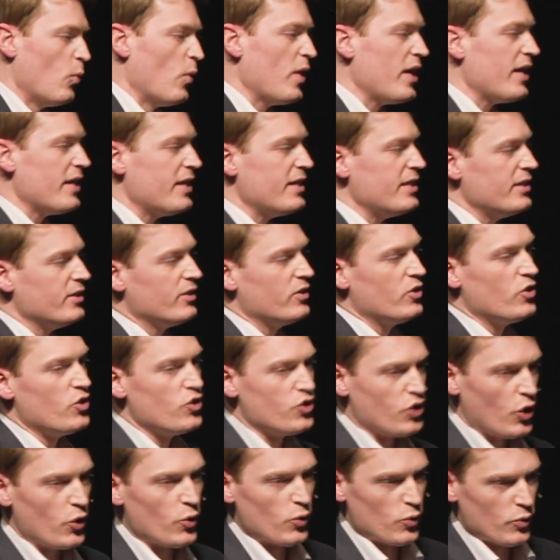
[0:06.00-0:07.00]
we
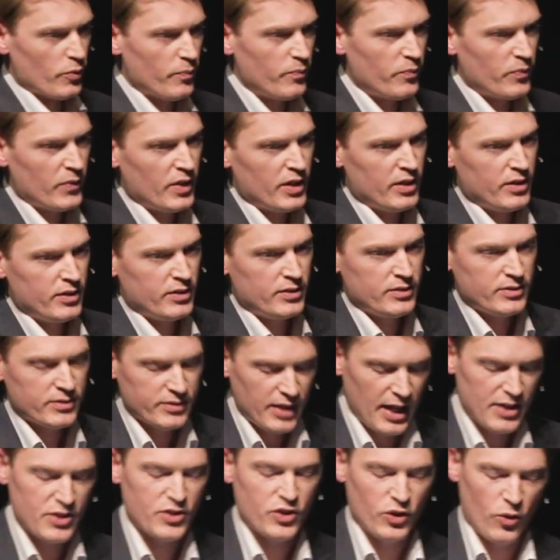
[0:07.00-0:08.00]
do?
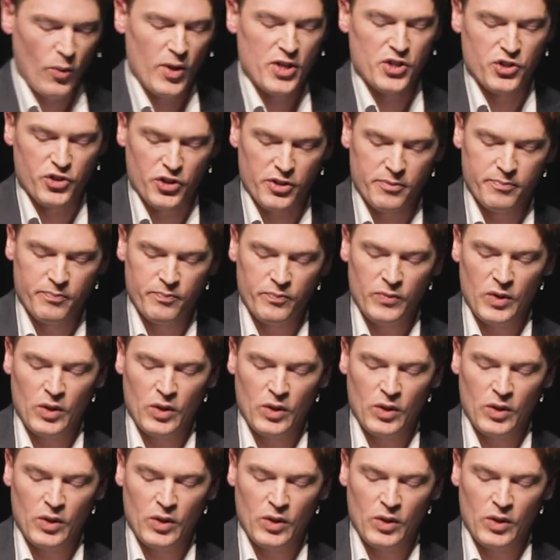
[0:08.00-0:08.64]
That's the question.